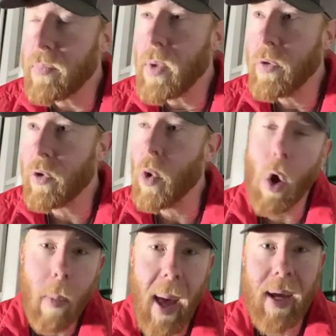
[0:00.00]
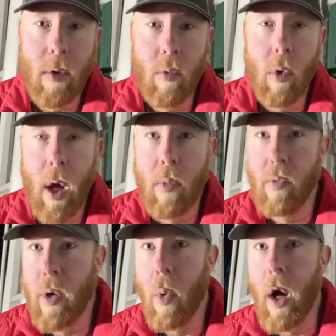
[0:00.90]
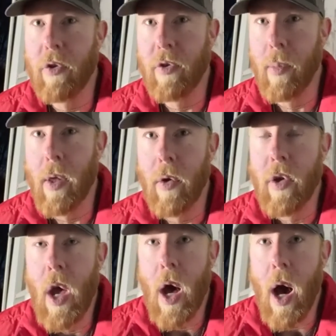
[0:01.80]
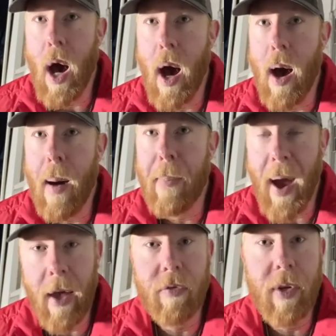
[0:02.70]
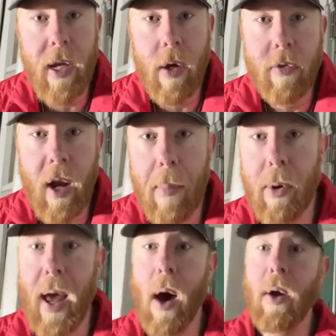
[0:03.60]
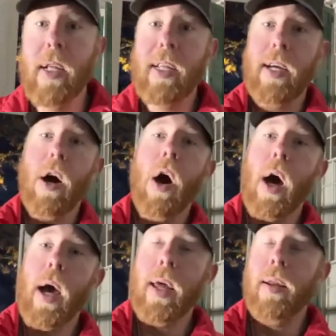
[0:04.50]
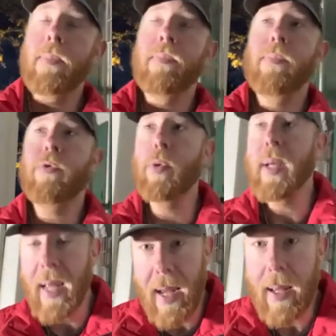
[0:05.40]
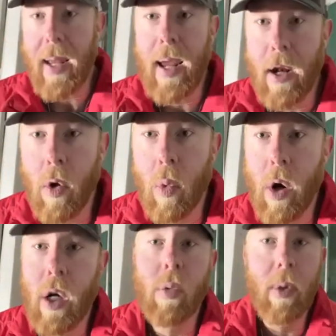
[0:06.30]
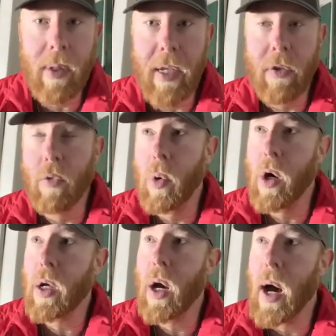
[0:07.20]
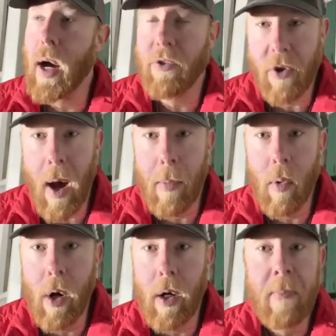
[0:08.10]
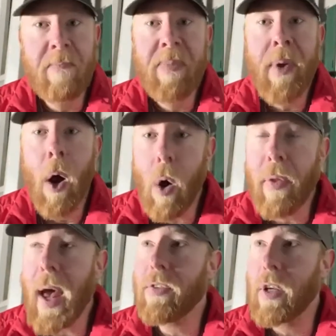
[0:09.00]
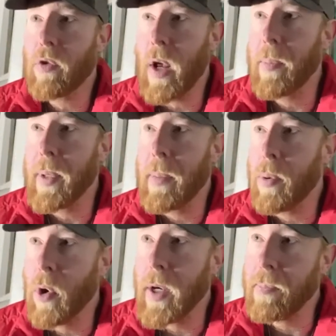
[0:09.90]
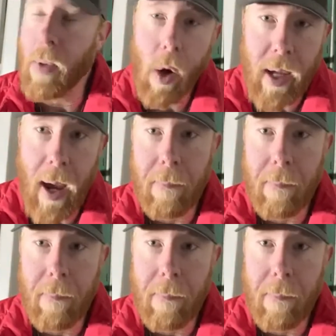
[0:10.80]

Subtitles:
so go back and rewatch some of those past videos that I put out on doing inner work, release work, trauma work. All that's incredibly important. Okay.